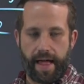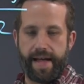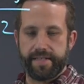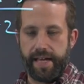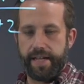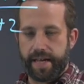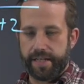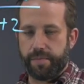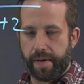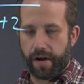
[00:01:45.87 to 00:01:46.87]
as n
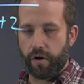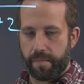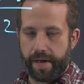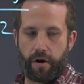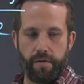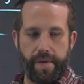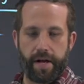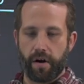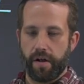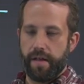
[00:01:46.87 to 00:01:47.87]
gets bigger and bigger and
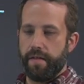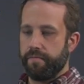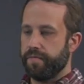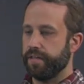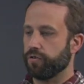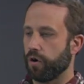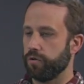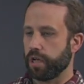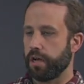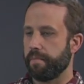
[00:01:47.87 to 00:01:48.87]
bigger, this
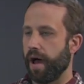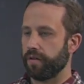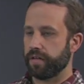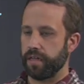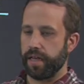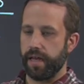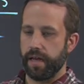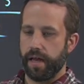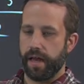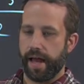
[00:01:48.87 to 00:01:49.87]
grows unboundedly,
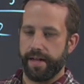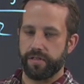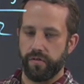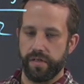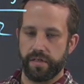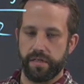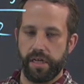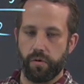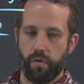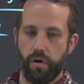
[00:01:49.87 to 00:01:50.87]
and so this is
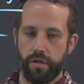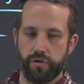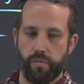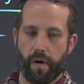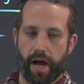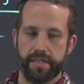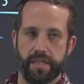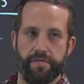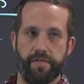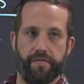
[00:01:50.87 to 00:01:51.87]
equal to
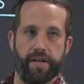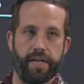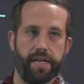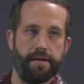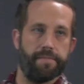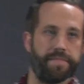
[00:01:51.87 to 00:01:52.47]
positive infinity.